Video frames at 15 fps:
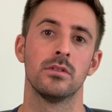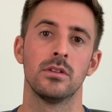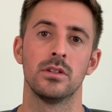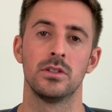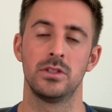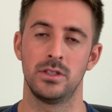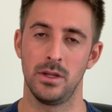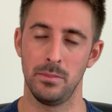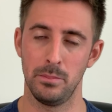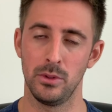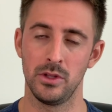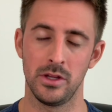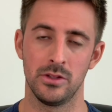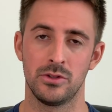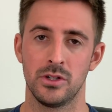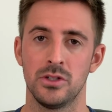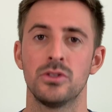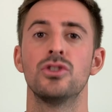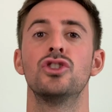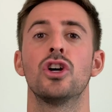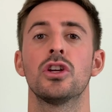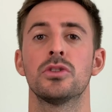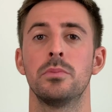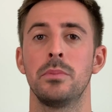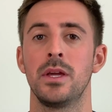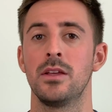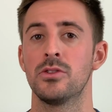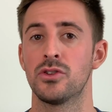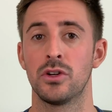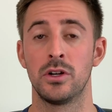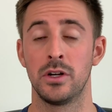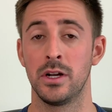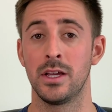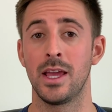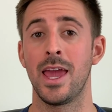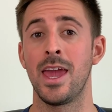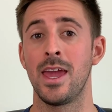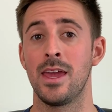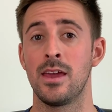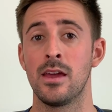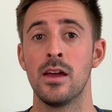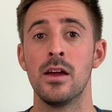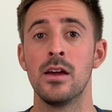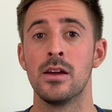Simple interest just means earning a